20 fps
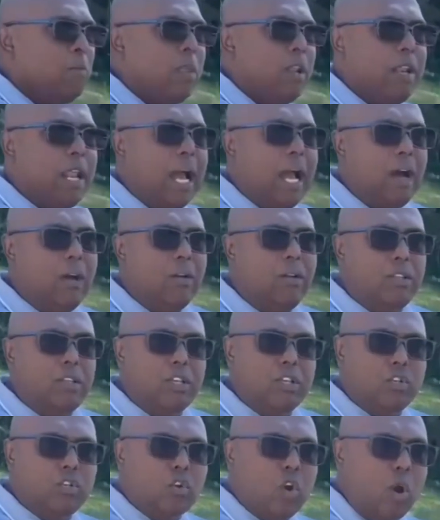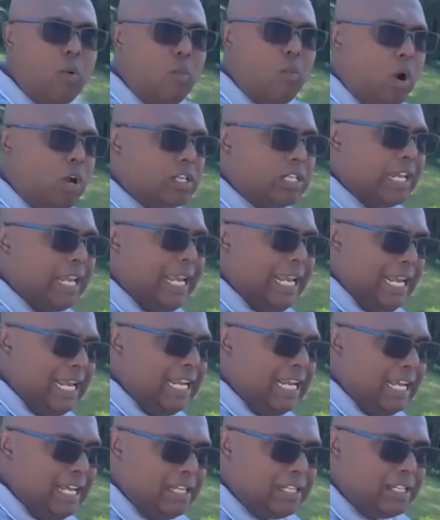Now, this stormwater
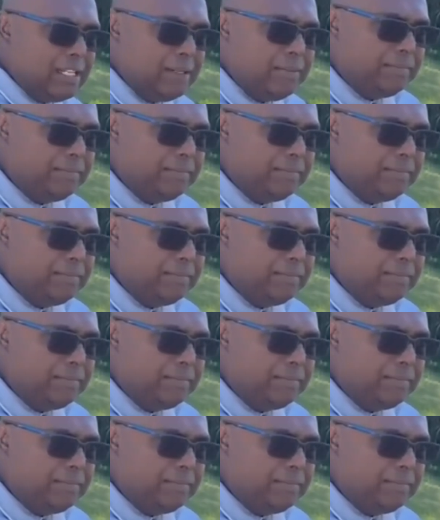inlet